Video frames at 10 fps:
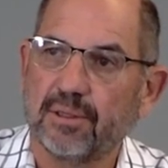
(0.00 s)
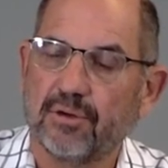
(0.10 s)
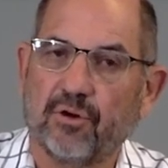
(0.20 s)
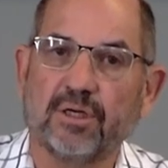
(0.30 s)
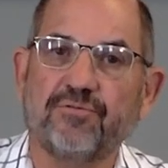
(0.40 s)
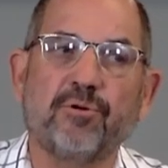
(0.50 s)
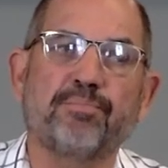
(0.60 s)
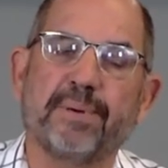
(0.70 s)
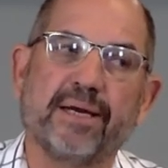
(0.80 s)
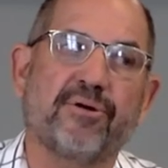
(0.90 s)
not for
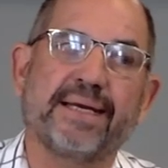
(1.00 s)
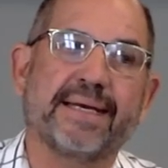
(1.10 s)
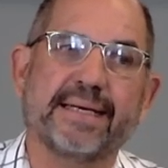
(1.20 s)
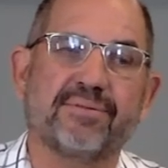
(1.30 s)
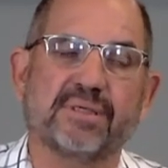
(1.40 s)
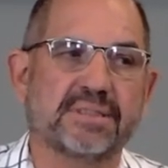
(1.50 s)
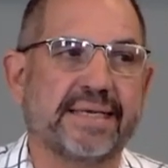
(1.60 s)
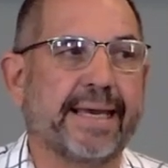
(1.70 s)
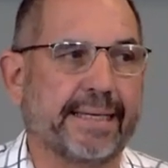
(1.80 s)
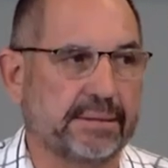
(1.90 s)
burying in the
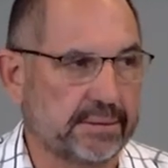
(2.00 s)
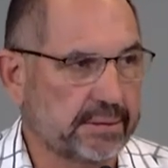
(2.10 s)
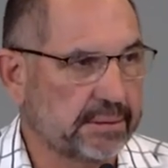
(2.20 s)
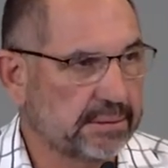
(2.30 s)
sand,